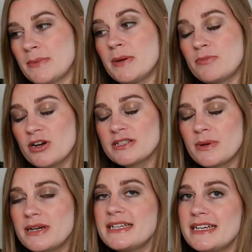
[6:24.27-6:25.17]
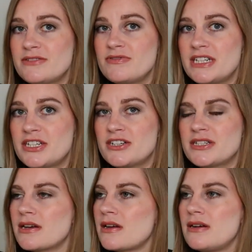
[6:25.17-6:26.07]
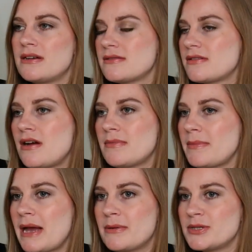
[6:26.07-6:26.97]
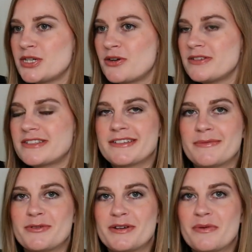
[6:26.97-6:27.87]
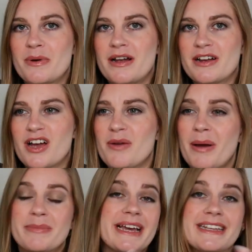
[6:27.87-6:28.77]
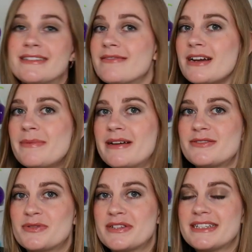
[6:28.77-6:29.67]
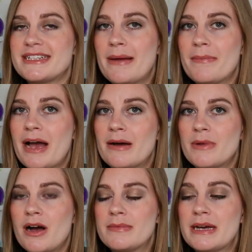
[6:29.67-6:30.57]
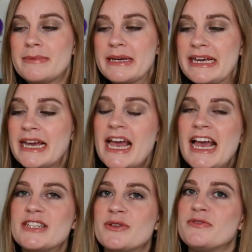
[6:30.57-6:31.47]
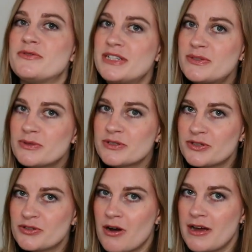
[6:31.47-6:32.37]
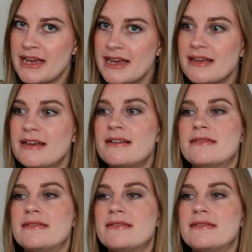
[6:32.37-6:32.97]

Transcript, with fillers: But price wise it is really good. I can't remember how much it cost because I bought it a while ago but I'm guessing around about sort of the £10 mark maybe. So if you did want to try it